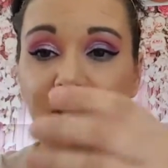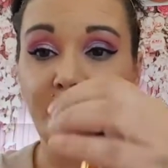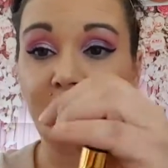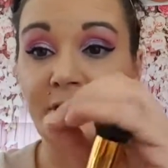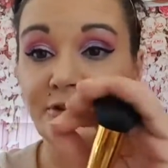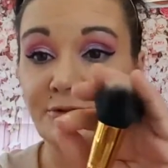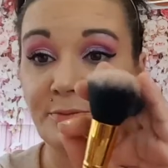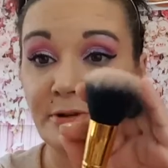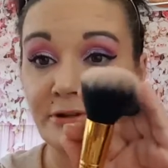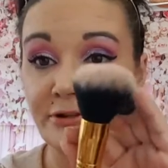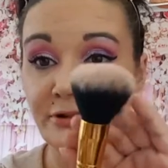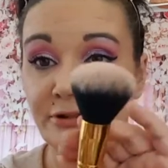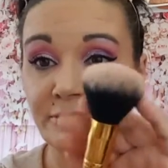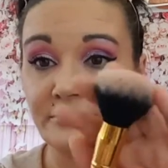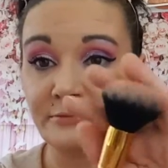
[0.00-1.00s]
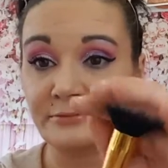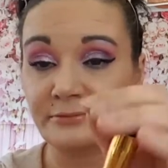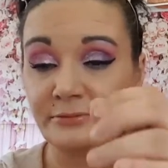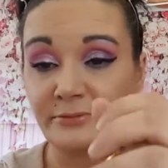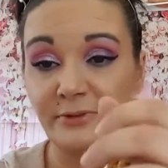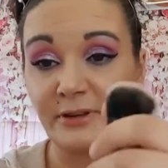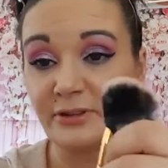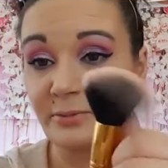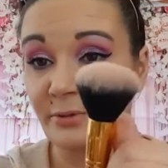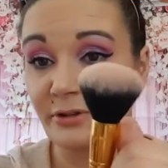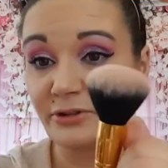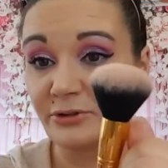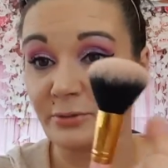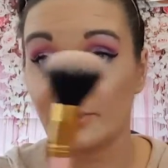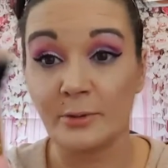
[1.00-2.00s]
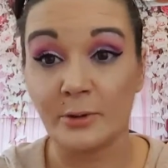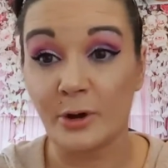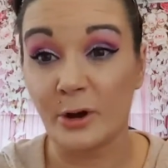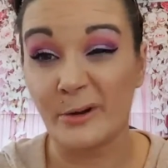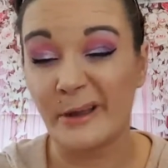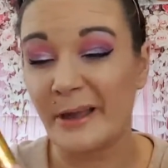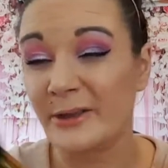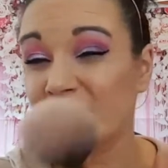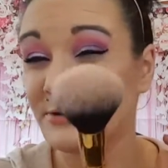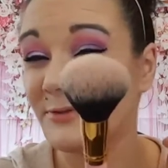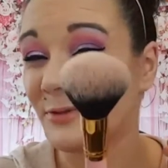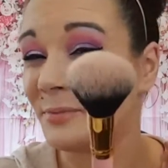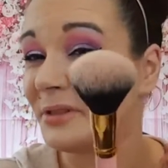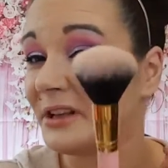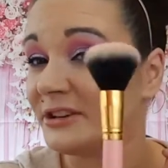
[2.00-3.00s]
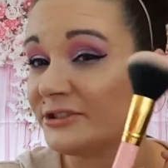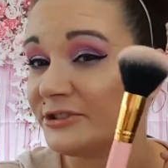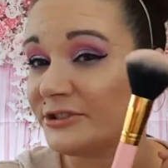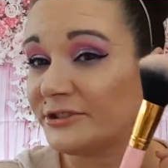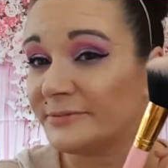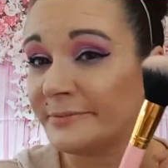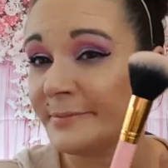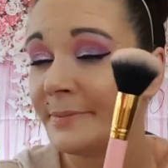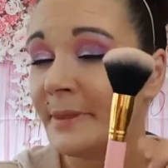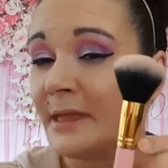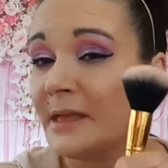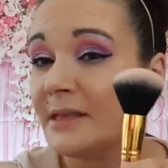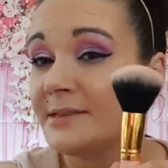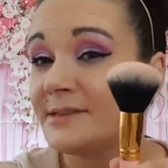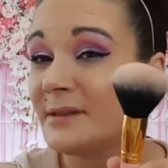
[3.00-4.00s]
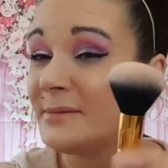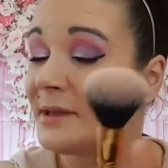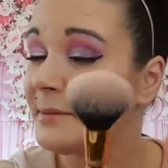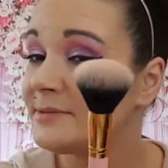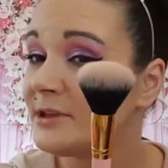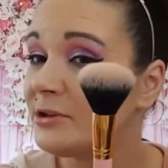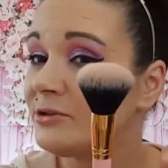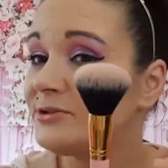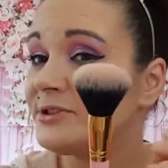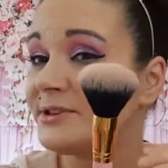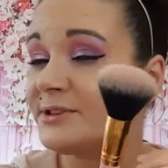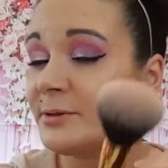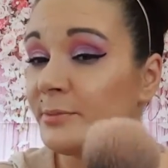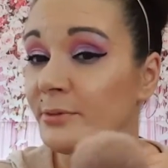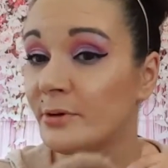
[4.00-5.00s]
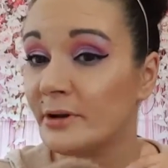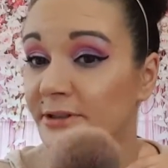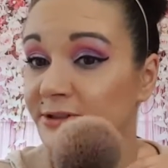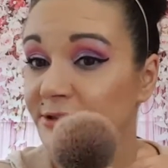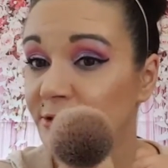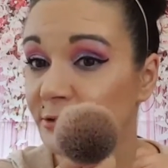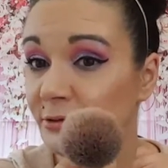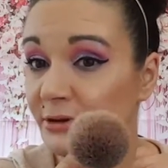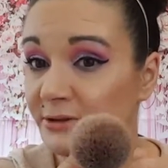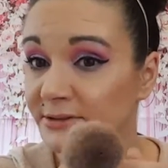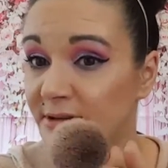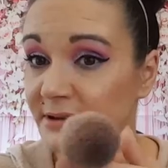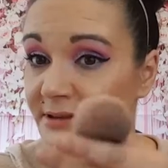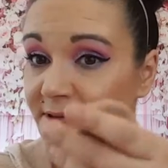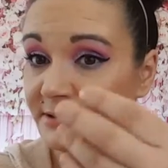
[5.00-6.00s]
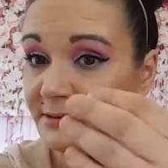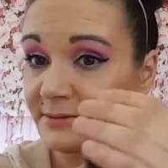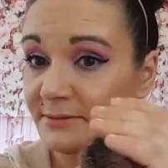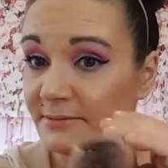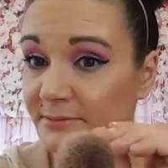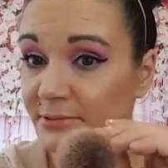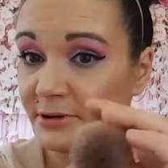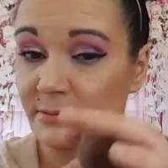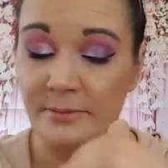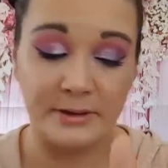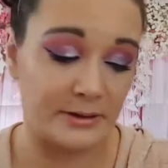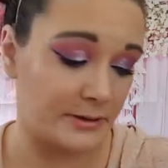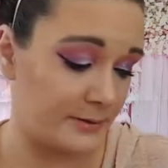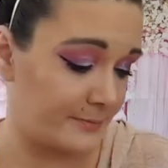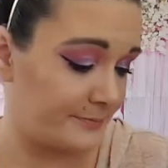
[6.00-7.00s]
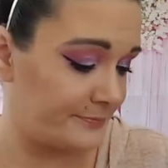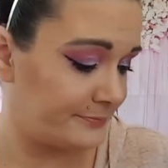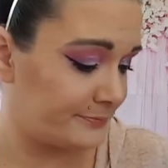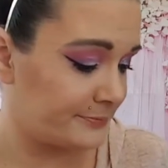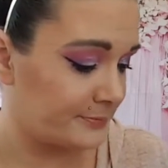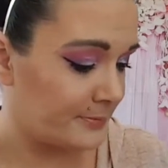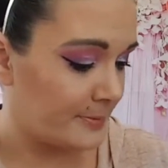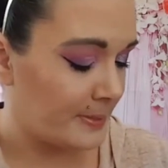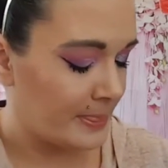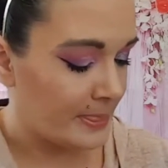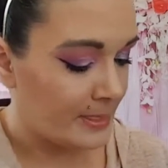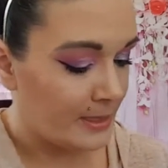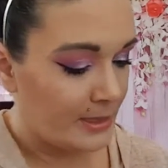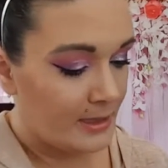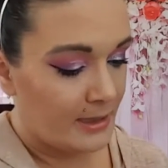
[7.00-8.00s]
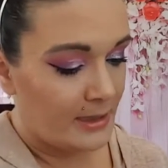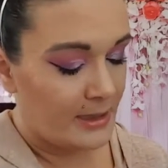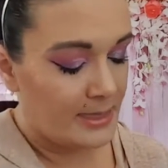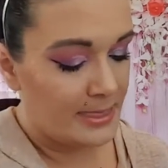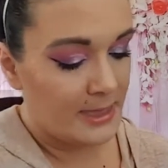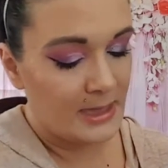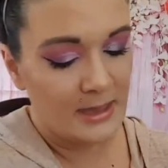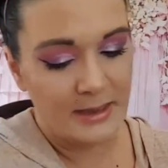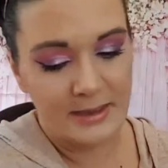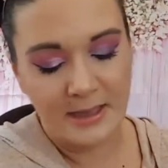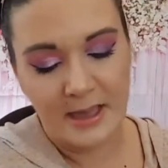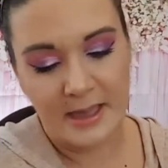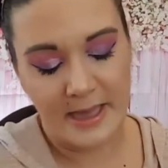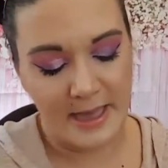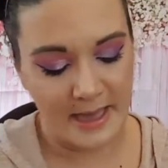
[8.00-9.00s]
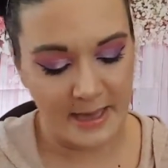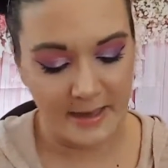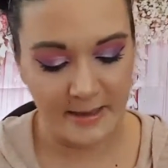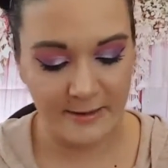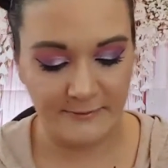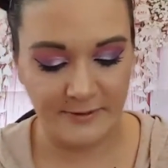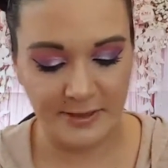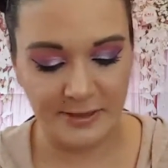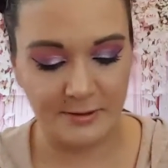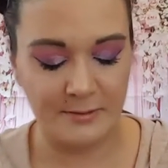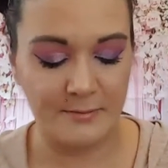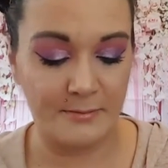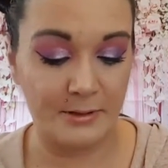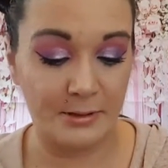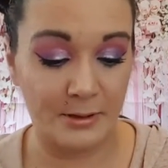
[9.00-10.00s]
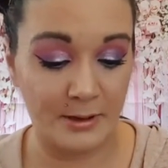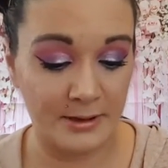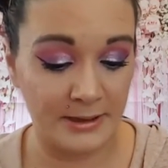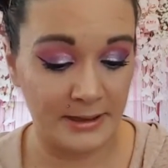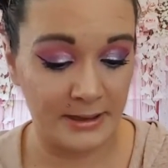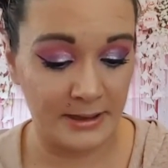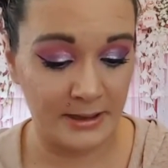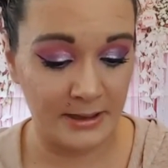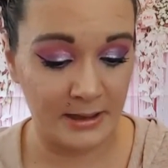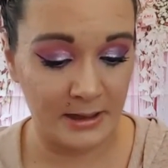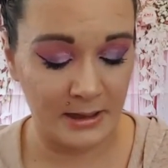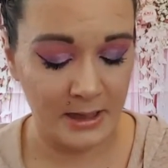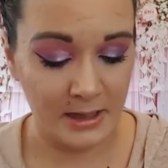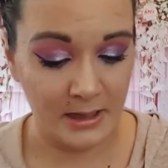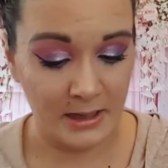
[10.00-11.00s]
blush brush, face brush, what do you want to call it? I use it for blush. Sometimes I use this to bronze too, because it is pretty big. And then I have the Milani.